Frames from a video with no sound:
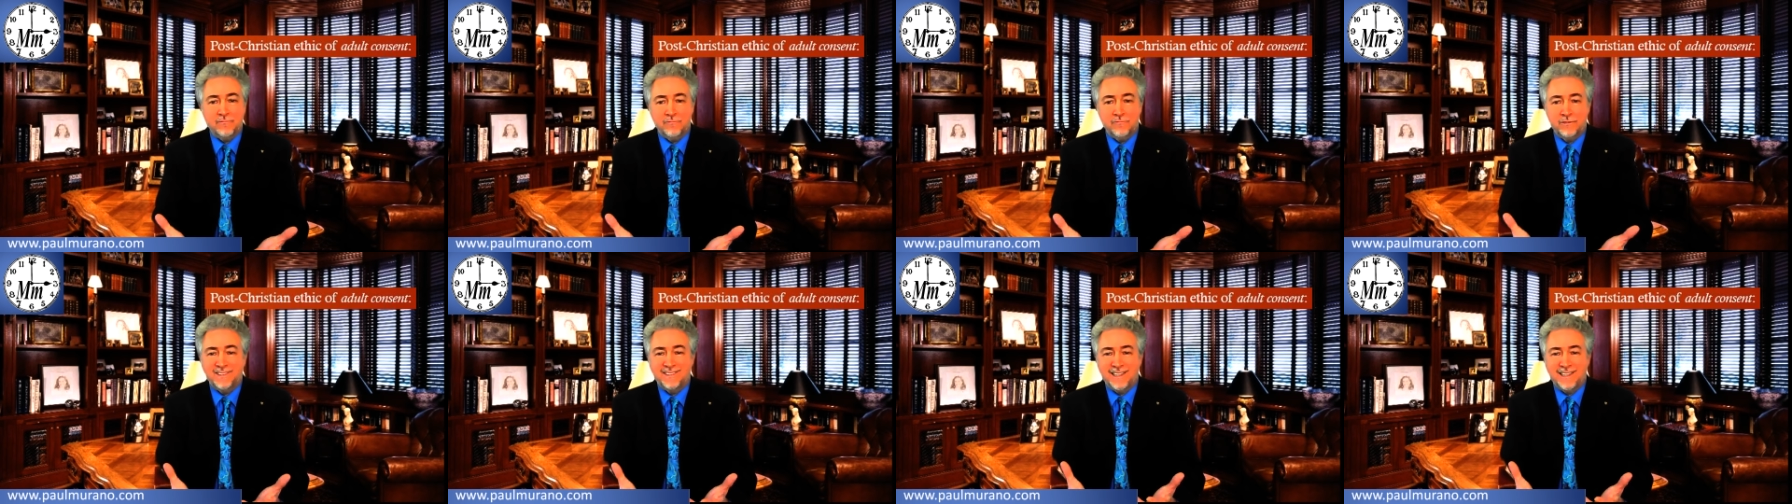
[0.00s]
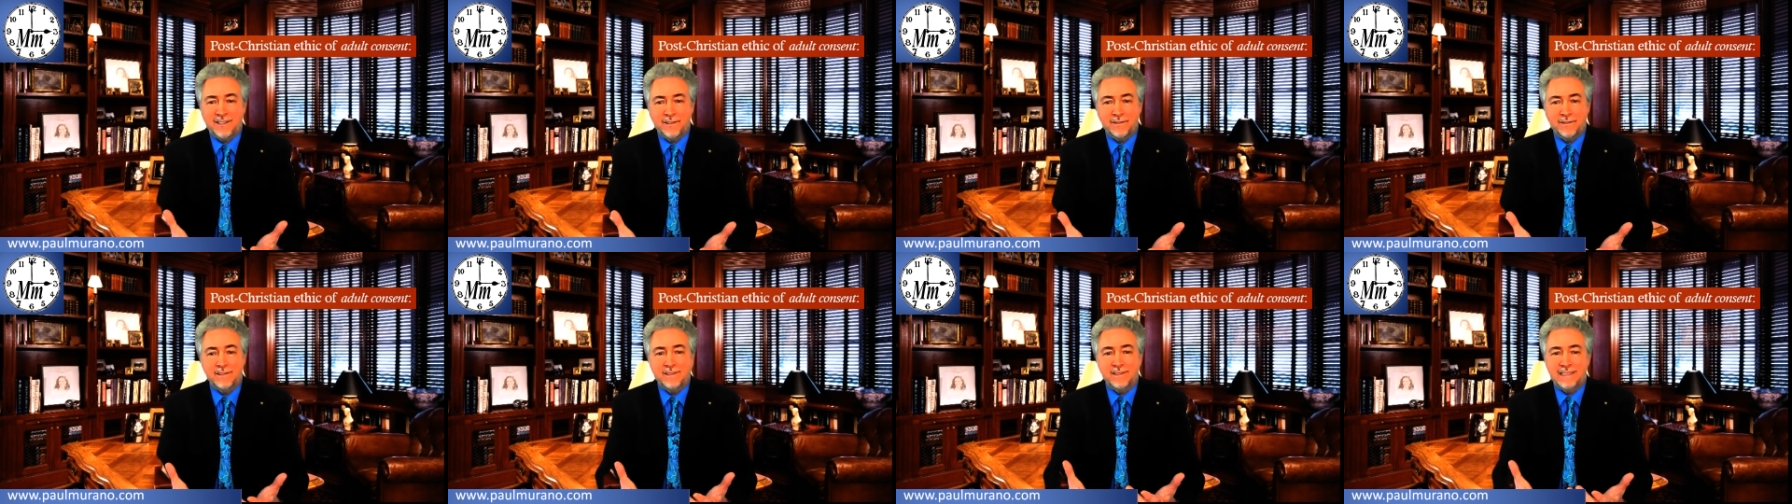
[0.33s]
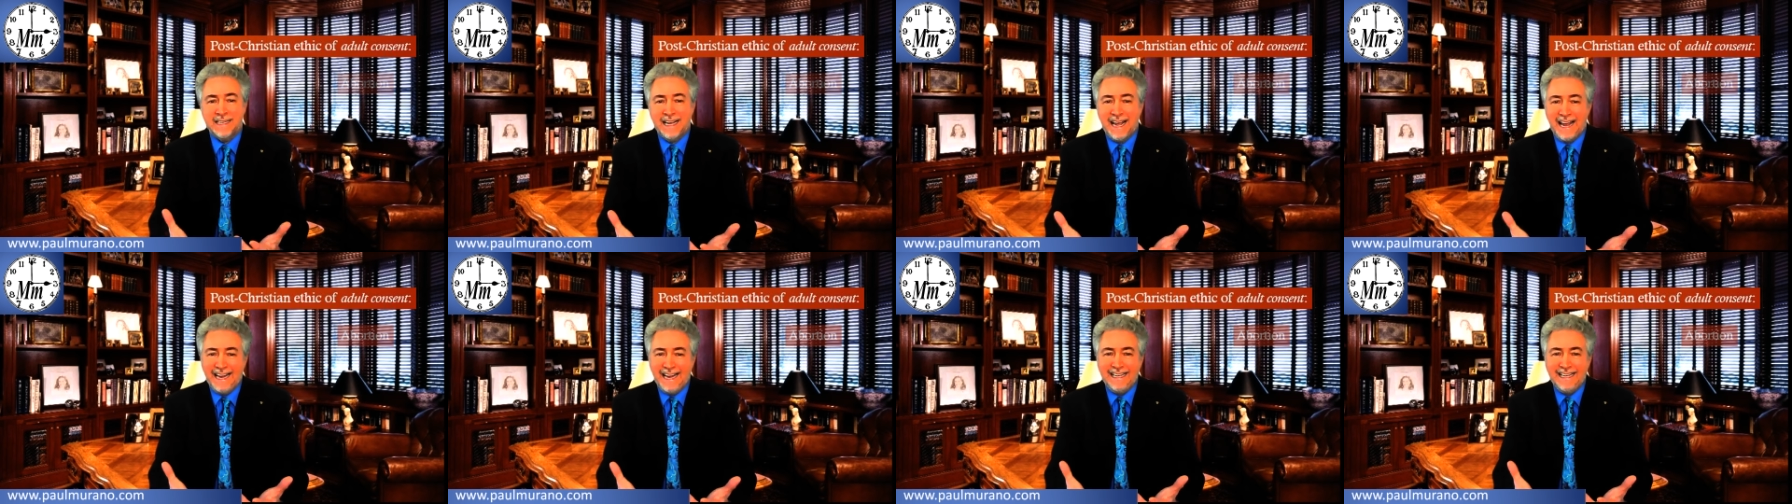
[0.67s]
resulted
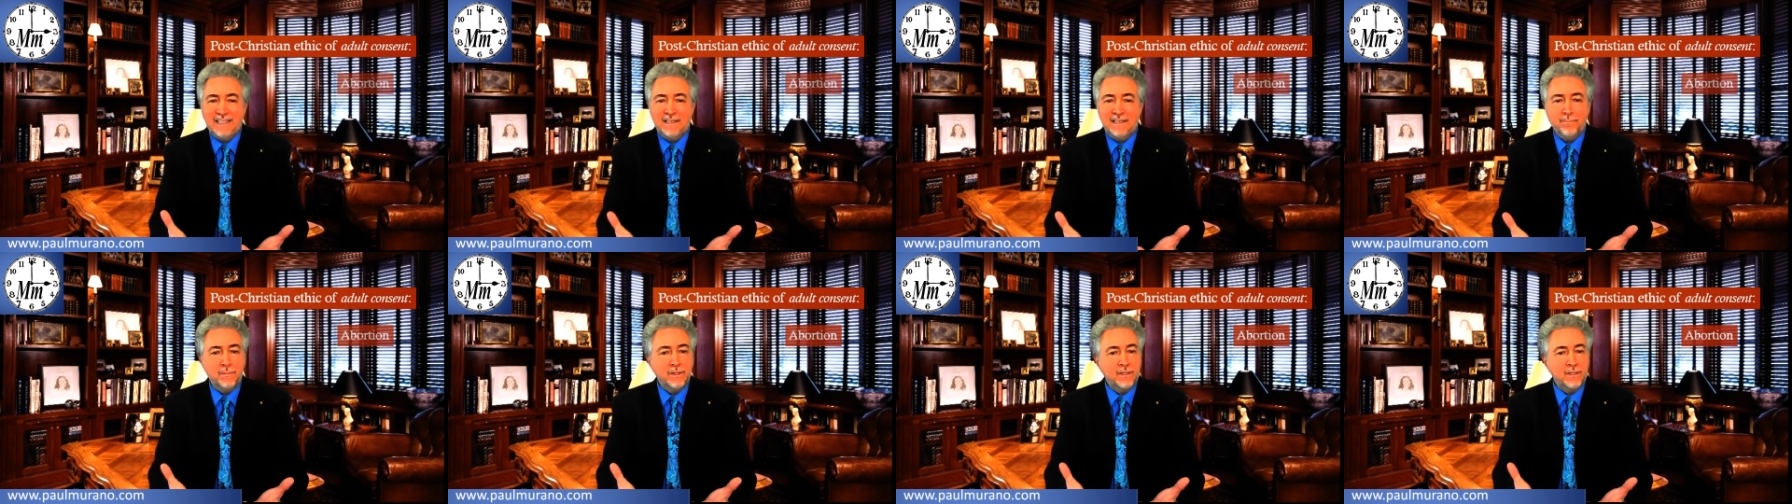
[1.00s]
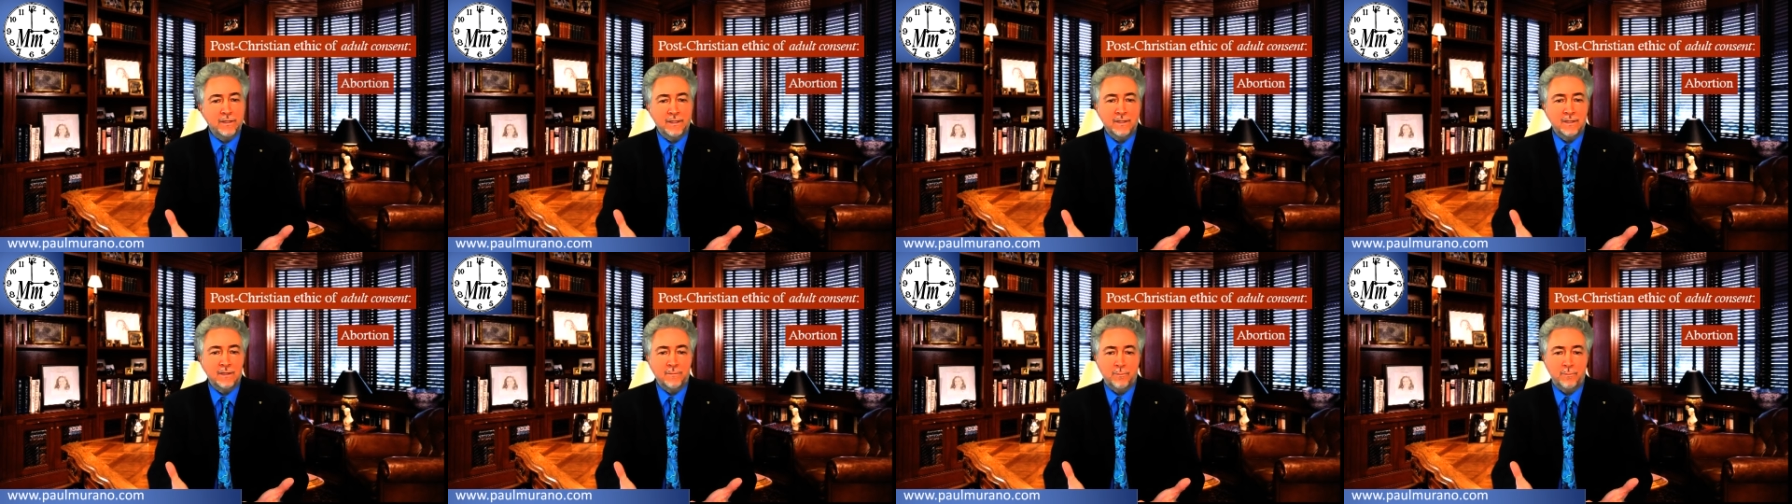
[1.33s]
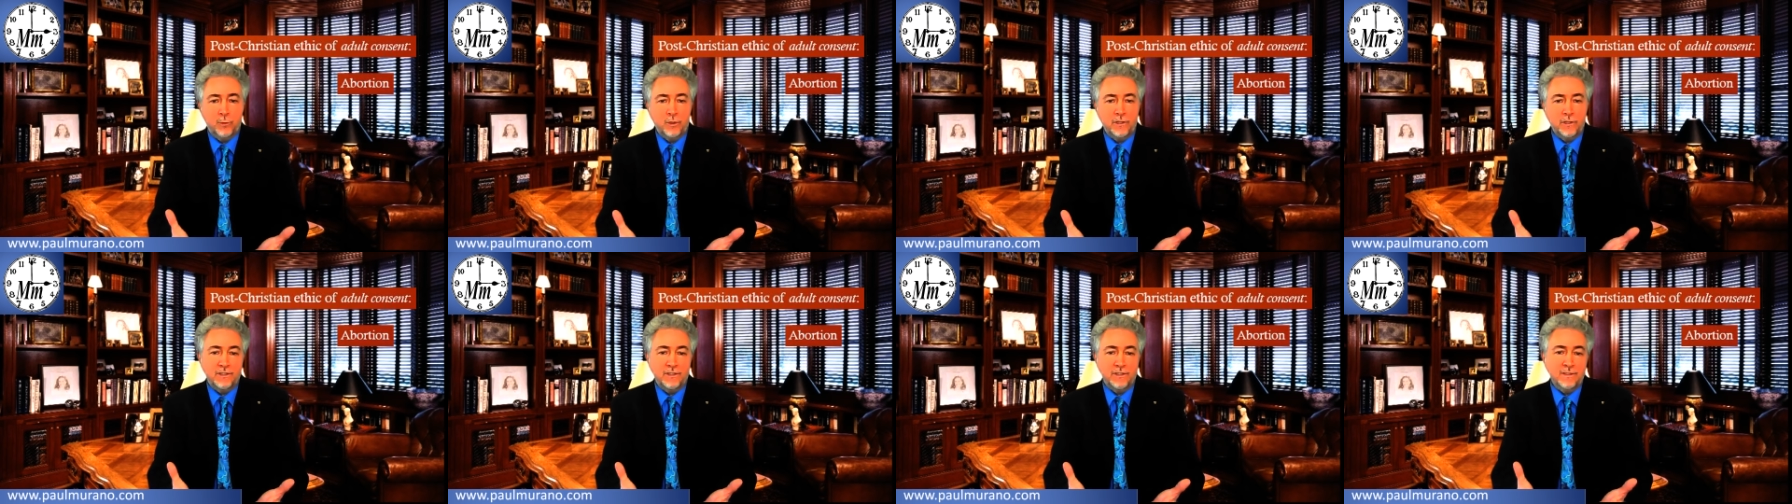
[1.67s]
in 80 million
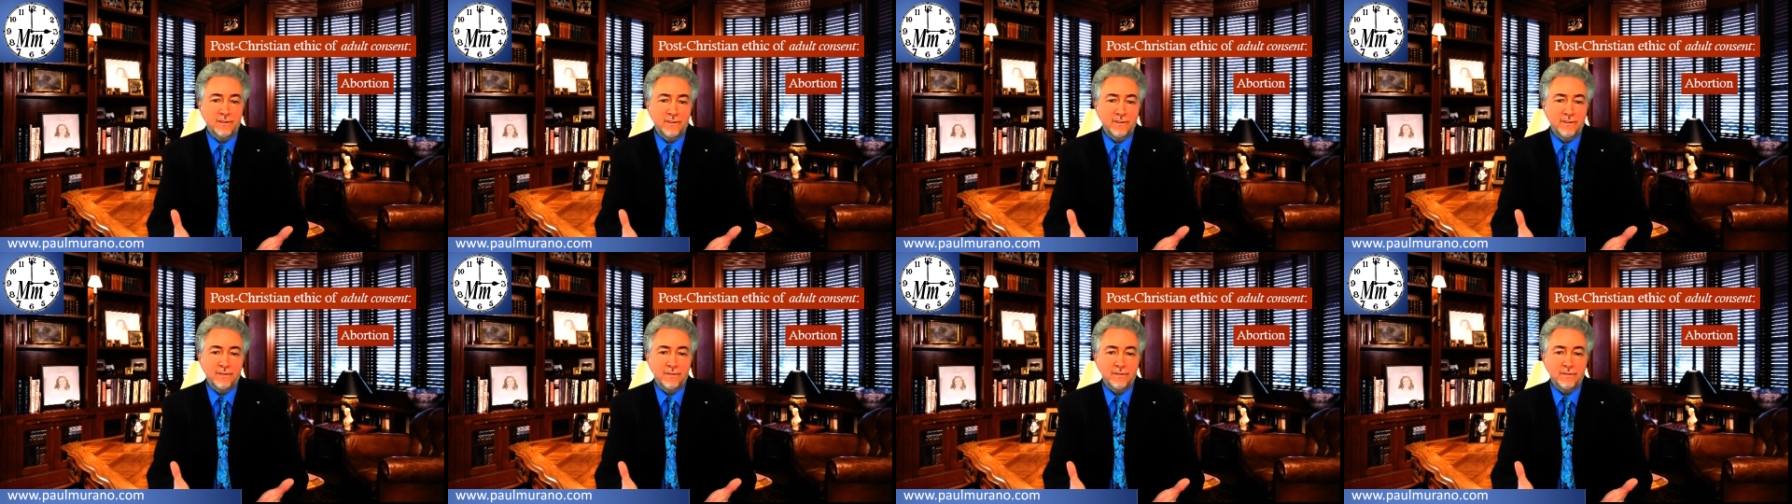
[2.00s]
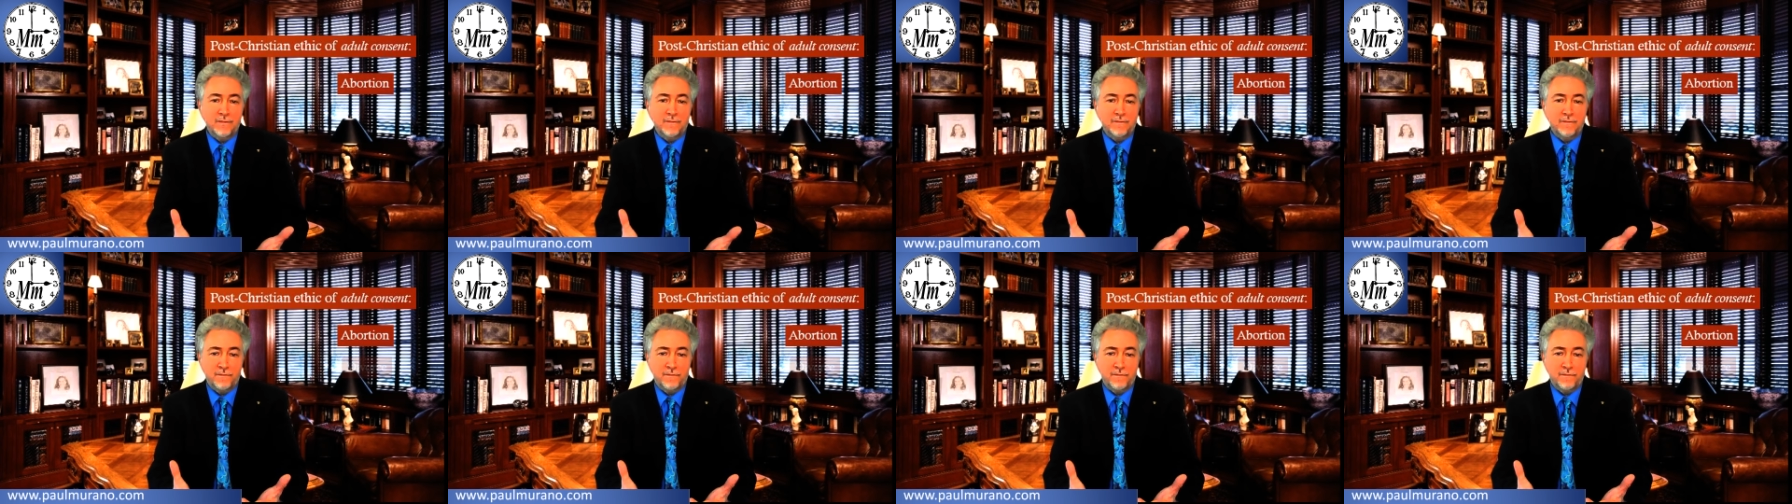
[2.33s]
abortions,